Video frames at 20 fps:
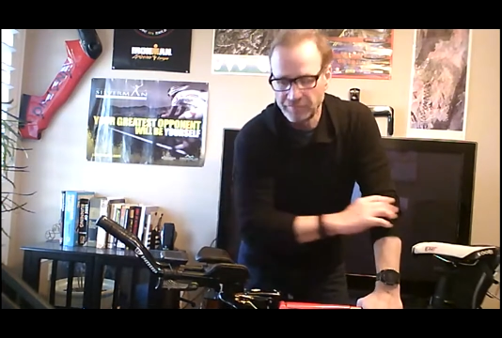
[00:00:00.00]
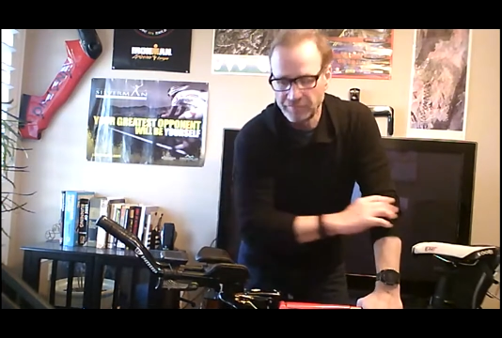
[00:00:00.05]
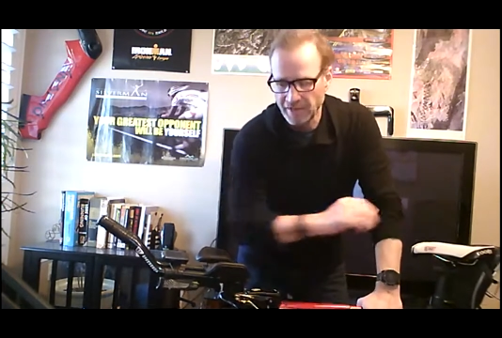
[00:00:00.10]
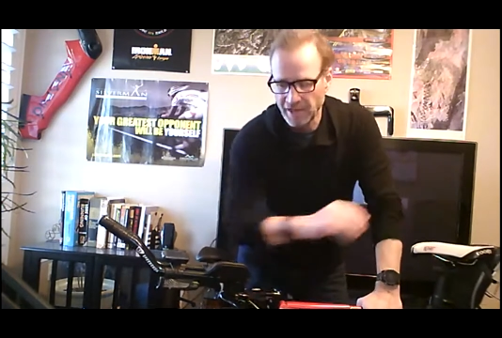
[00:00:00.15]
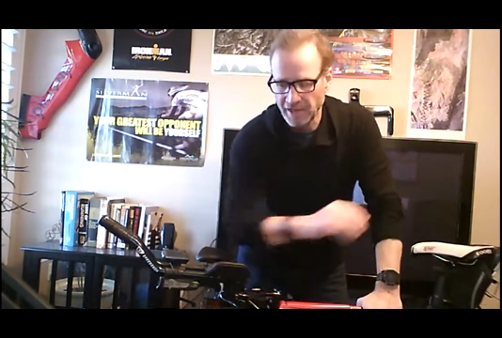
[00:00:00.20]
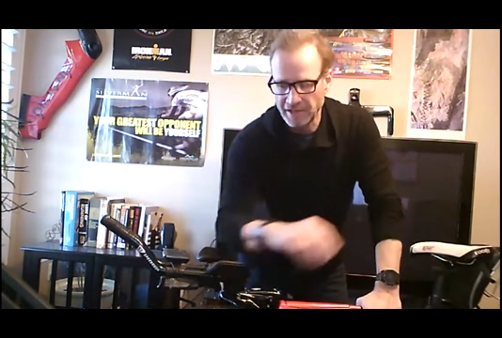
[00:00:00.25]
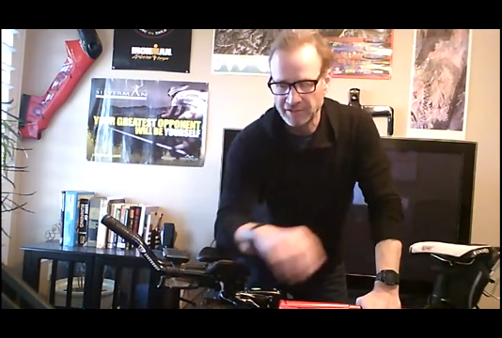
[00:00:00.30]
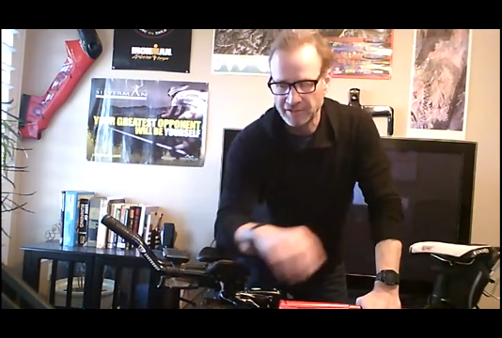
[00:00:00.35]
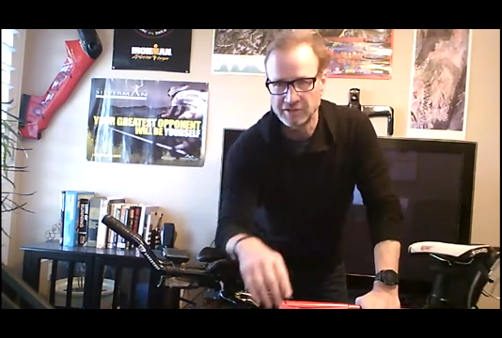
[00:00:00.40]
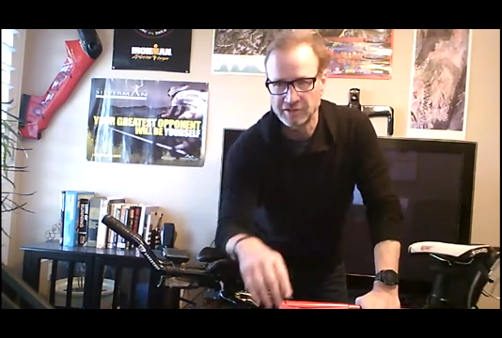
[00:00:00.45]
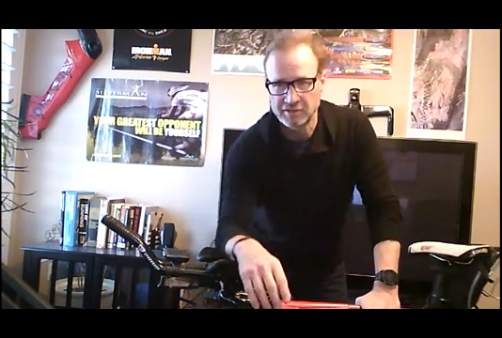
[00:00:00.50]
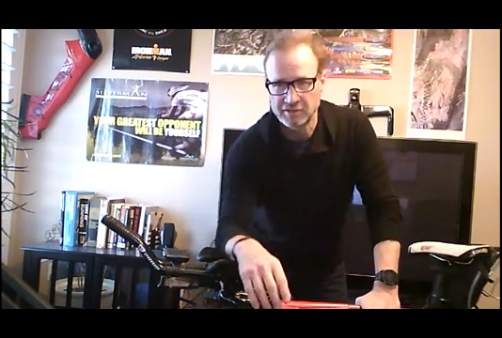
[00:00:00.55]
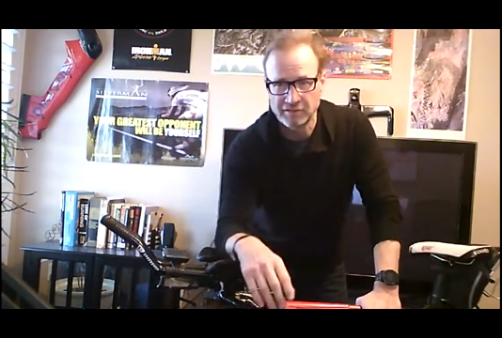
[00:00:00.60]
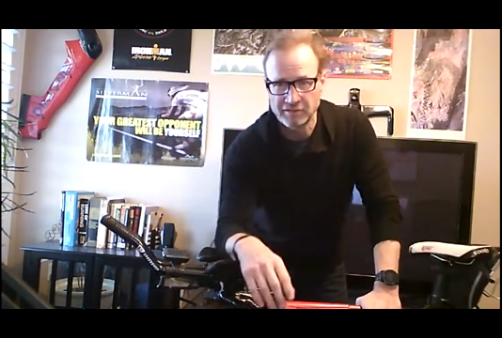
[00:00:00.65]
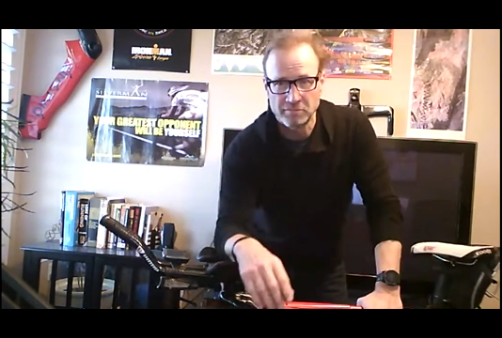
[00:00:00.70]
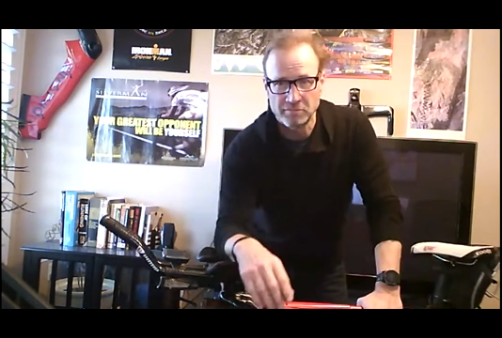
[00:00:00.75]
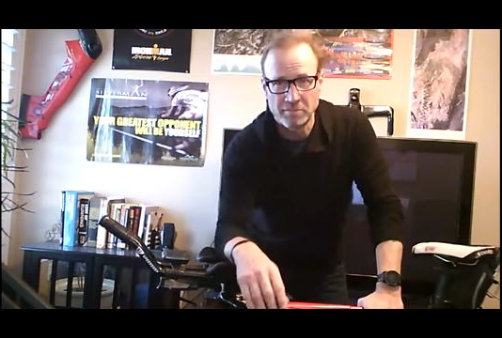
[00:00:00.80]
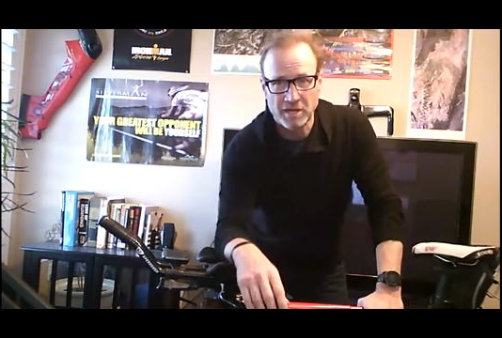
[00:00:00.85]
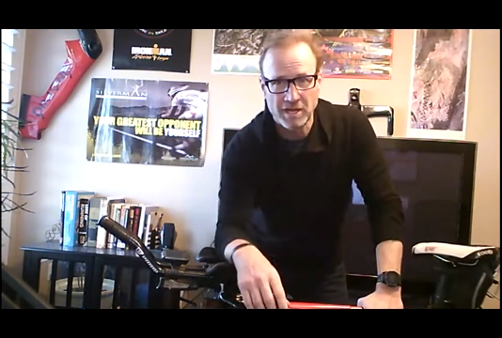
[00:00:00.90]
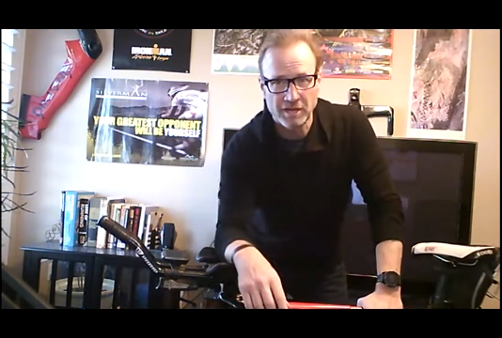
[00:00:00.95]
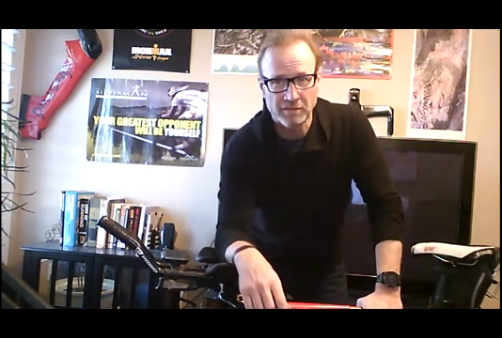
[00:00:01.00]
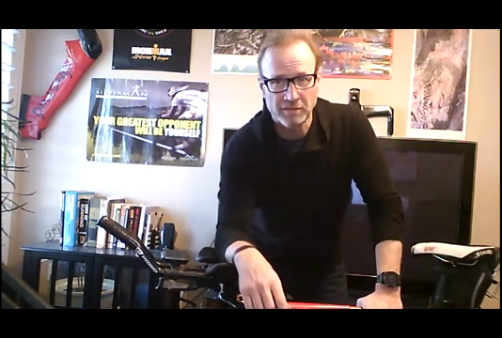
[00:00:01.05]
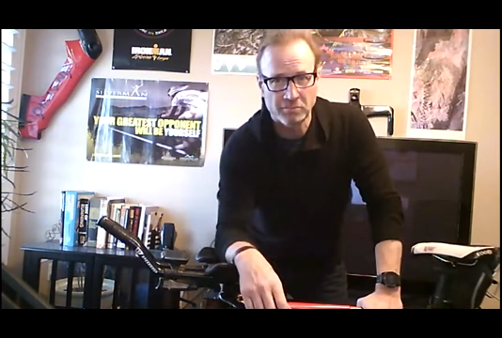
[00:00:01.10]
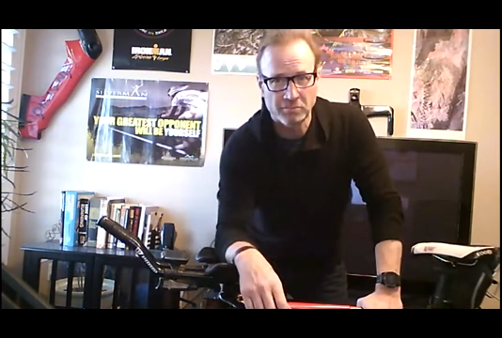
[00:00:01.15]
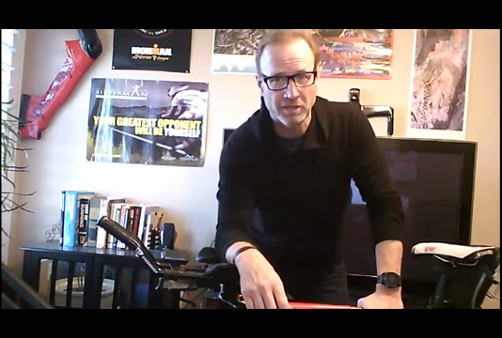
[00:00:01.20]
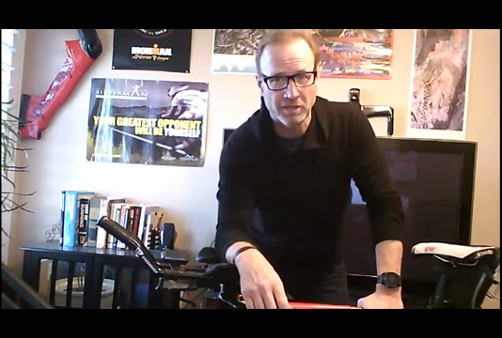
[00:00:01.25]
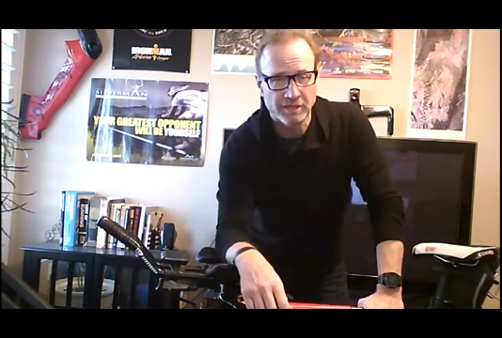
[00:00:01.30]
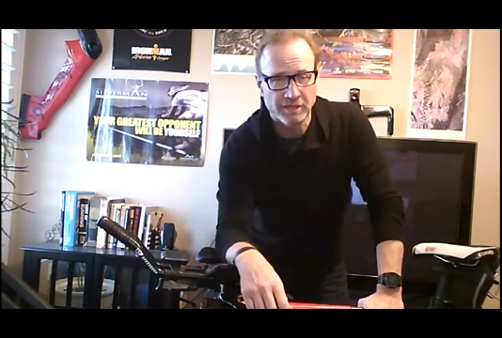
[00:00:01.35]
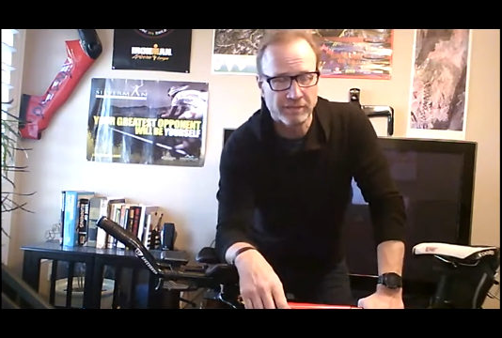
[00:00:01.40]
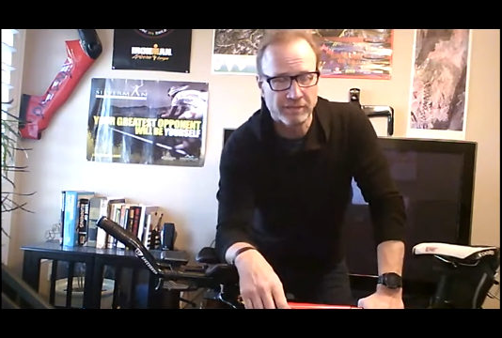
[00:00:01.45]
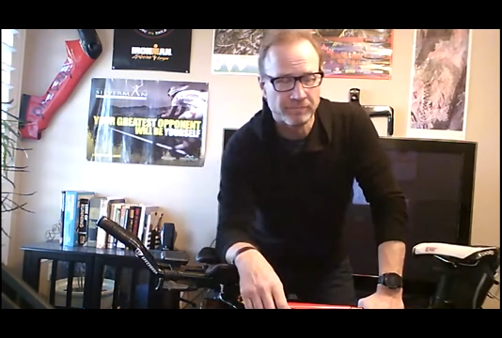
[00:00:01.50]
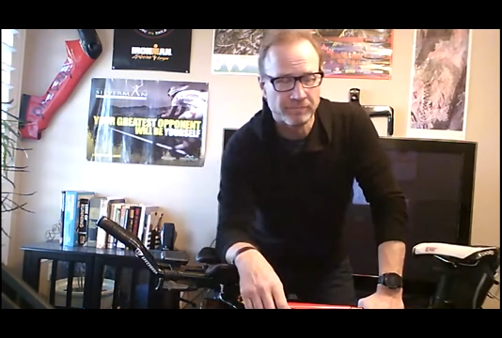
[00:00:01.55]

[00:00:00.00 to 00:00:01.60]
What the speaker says: axis of the bottom bracket.